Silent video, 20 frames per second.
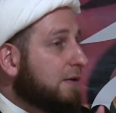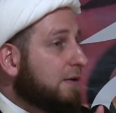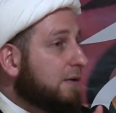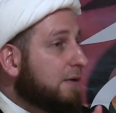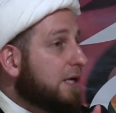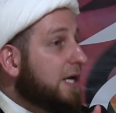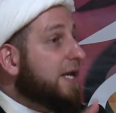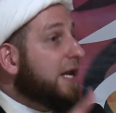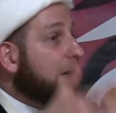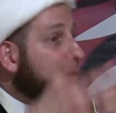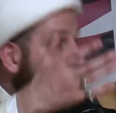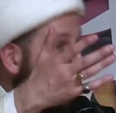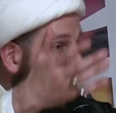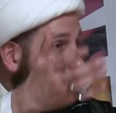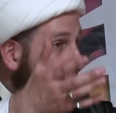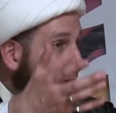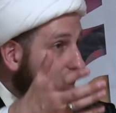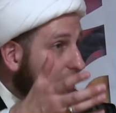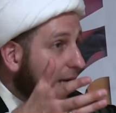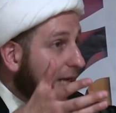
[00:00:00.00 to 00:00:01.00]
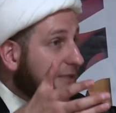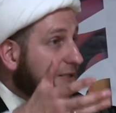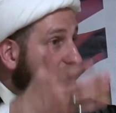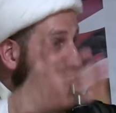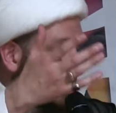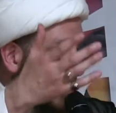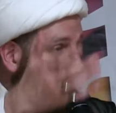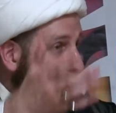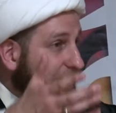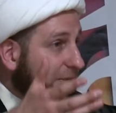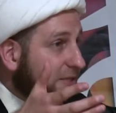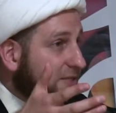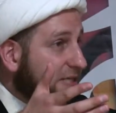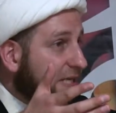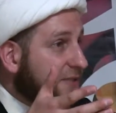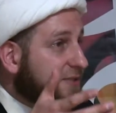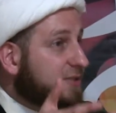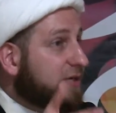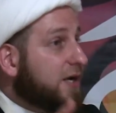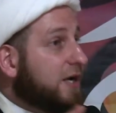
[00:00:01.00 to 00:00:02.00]
in a mall at a shopping
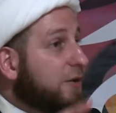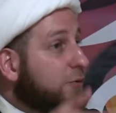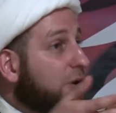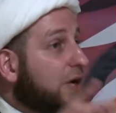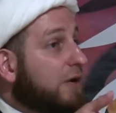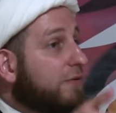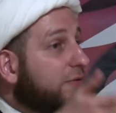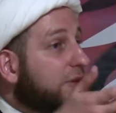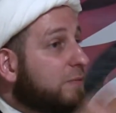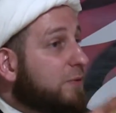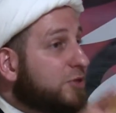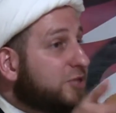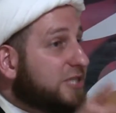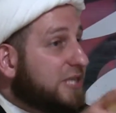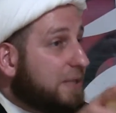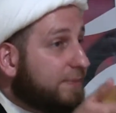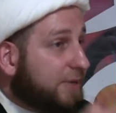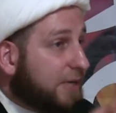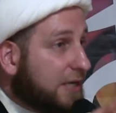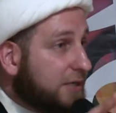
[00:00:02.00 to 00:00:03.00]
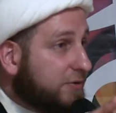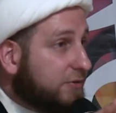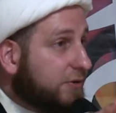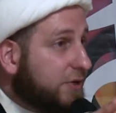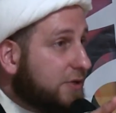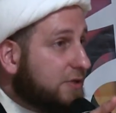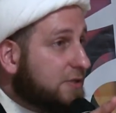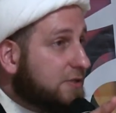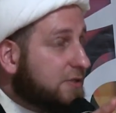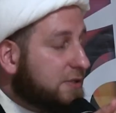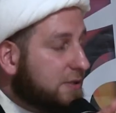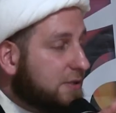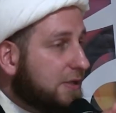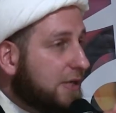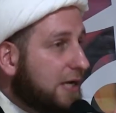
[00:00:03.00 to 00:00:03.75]
center in one of the Muslim countries.